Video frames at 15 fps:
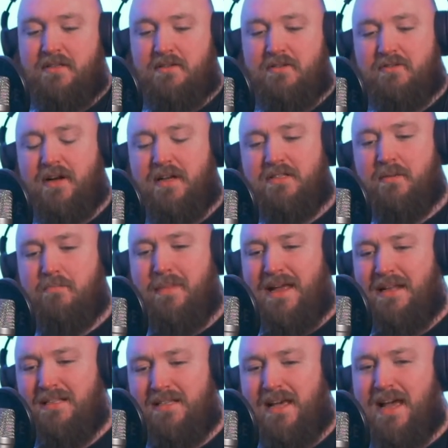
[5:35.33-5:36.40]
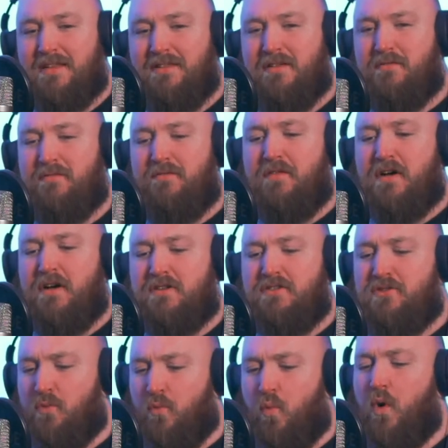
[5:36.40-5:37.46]
to trying to maintain the
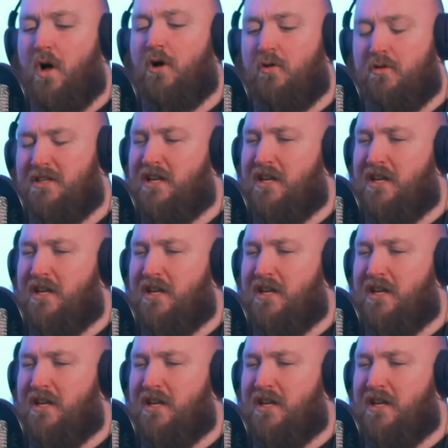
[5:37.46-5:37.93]
first world